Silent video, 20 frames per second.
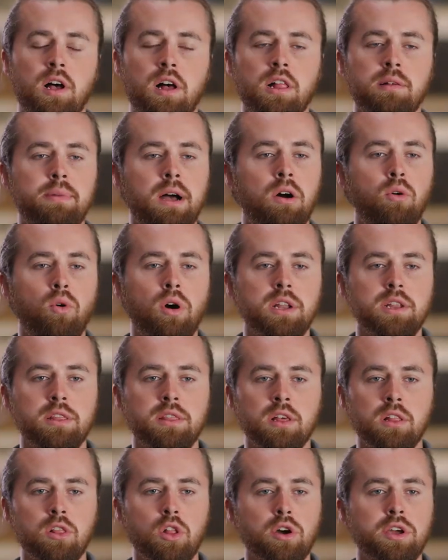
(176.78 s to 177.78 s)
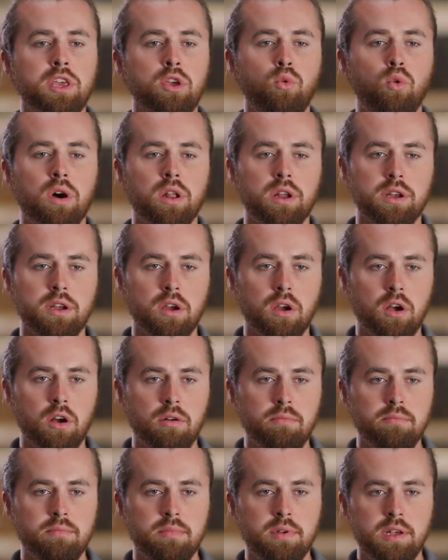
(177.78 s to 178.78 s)
all about what the look you want in your
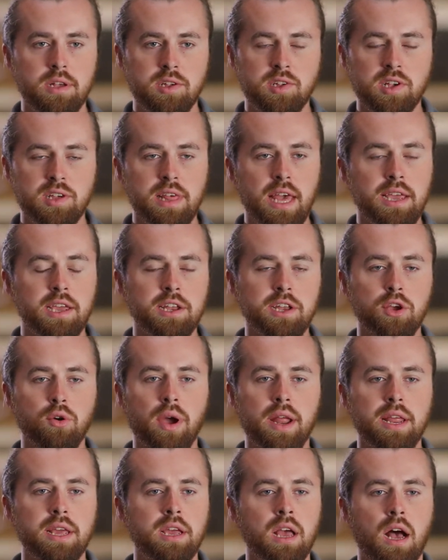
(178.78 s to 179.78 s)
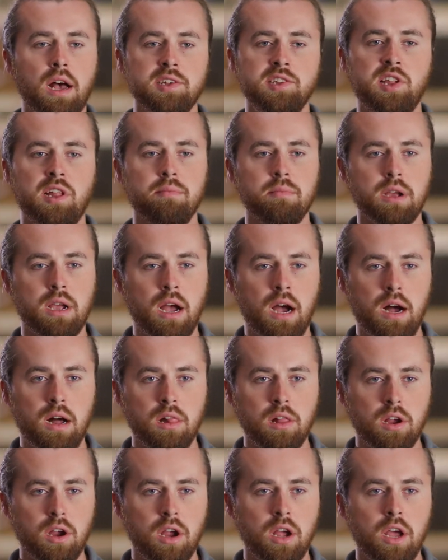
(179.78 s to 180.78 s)
home. See, they can do any custom
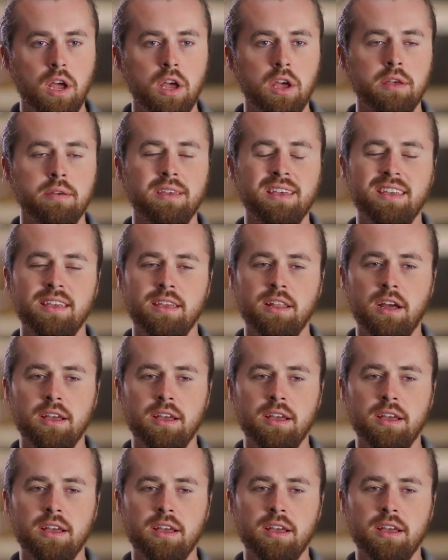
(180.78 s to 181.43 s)
color. You